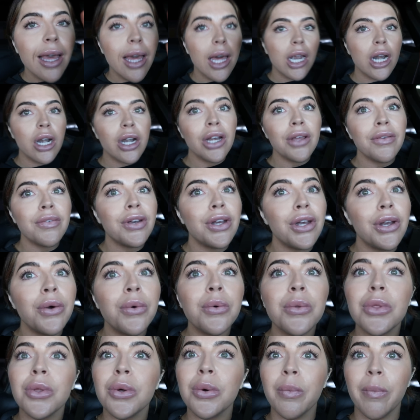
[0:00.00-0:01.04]
I don't even
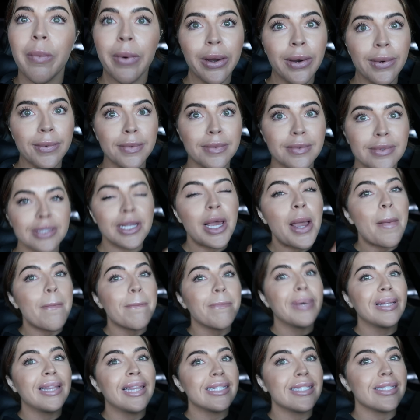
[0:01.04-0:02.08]
know the words,
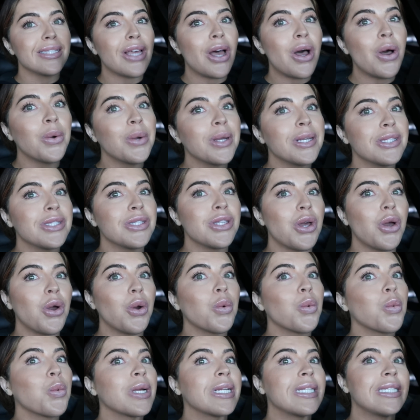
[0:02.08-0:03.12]
but the song is
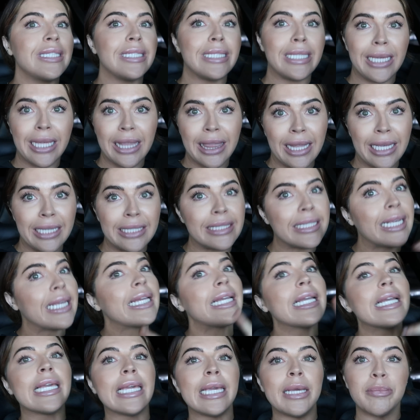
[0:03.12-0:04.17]
ridiculous
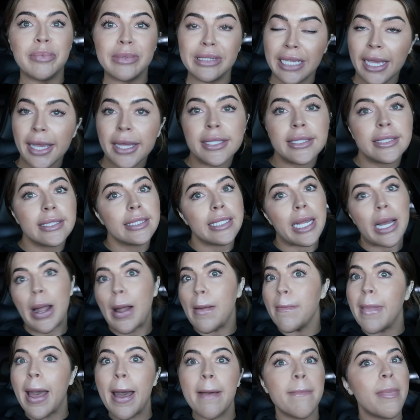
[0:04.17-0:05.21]
and keeps getting stuck
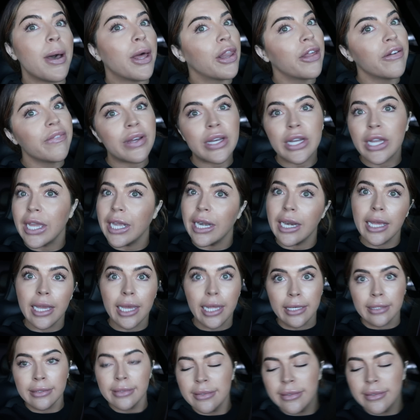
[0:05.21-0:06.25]
on my motherfucking head.